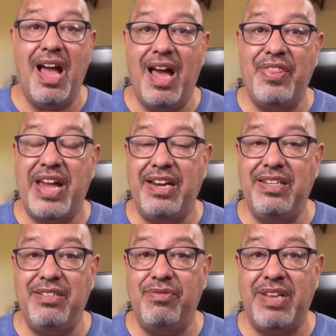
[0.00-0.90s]

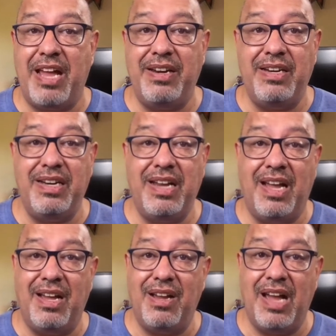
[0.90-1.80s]
than
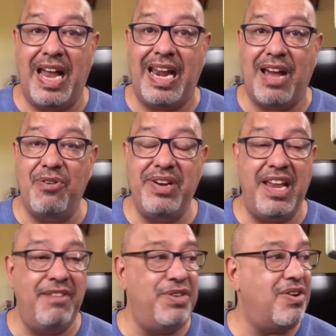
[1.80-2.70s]
allowed,
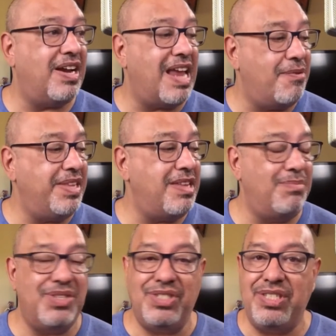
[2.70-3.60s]
and if you're allowing
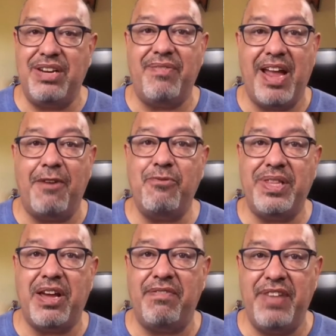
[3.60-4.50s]
them to sit around
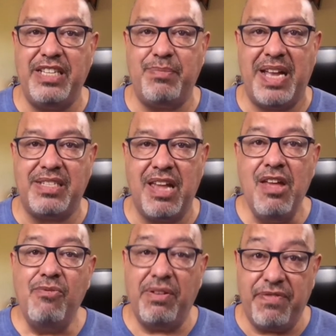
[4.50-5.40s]
without a face mask,
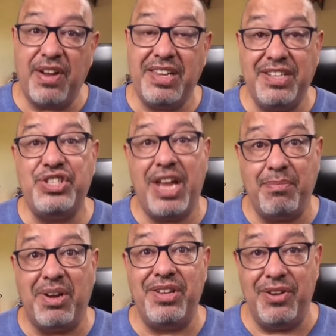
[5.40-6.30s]
well, fucking
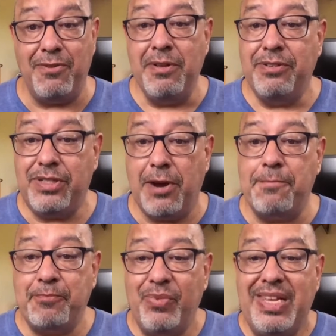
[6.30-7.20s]
shame on you.
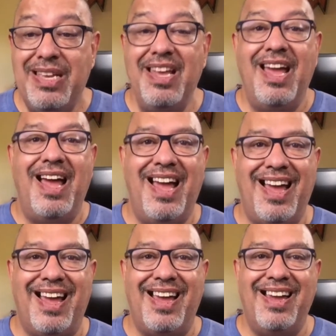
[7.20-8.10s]
So,
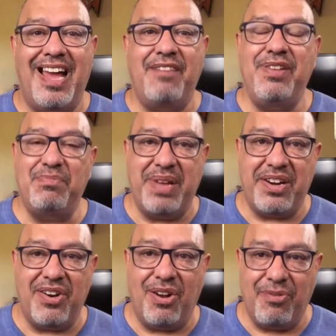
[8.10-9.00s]
I feel
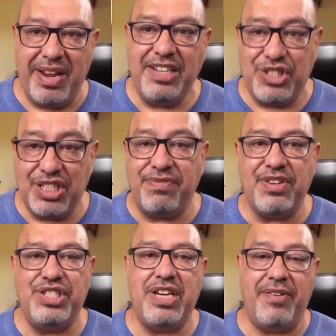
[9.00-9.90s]
better already just
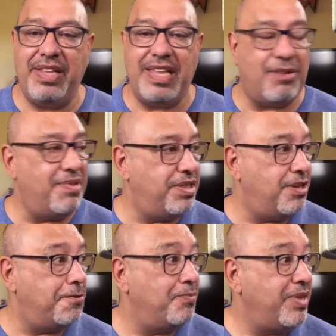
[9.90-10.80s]
for sharing that with
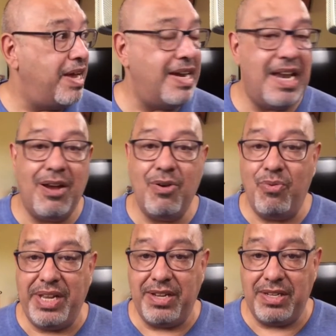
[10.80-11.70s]
you. And now
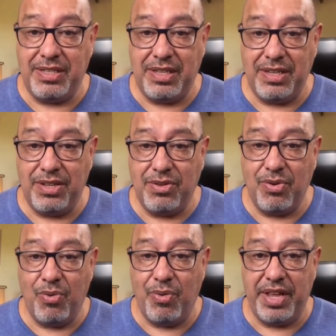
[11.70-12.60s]
we continue
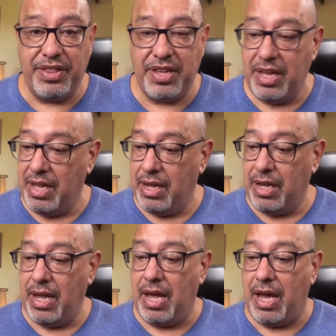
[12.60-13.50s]
with
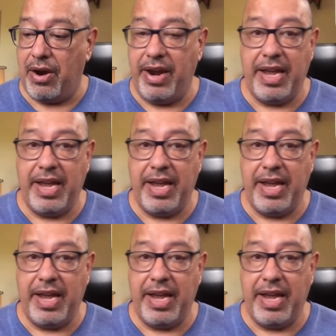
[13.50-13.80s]
our